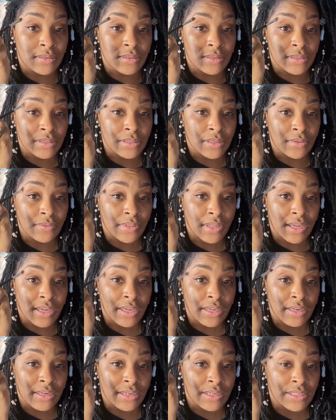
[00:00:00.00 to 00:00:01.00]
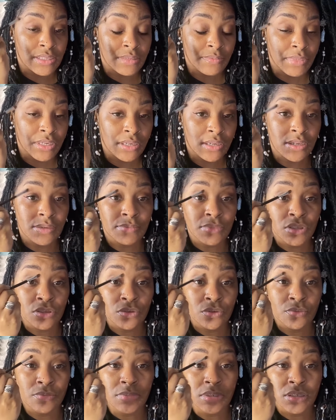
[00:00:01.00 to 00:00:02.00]
so that it doesn't become
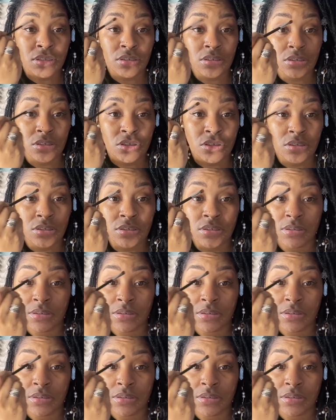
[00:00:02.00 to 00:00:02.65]
too much.